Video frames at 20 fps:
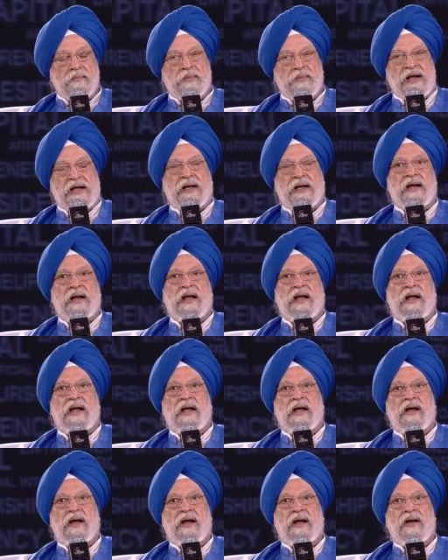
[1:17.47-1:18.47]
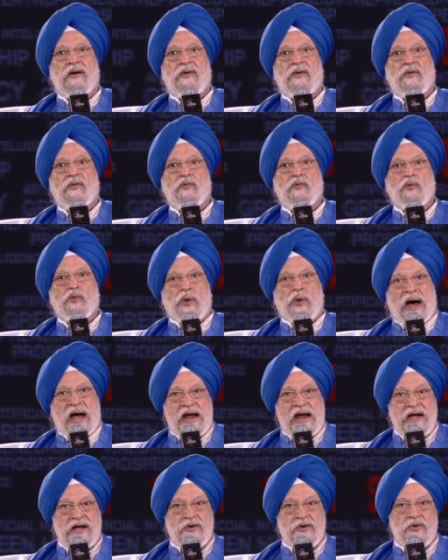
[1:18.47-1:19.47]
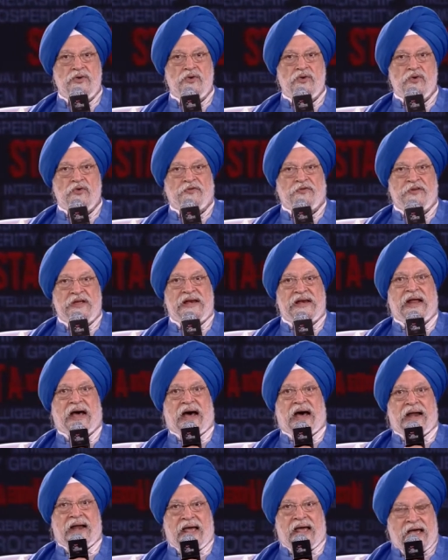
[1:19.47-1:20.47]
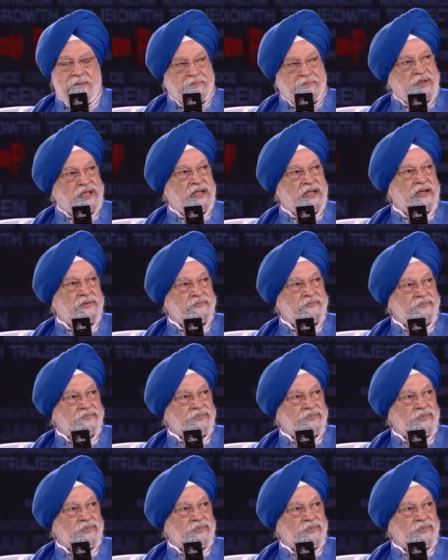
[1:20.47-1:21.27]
But why do you feel unhappy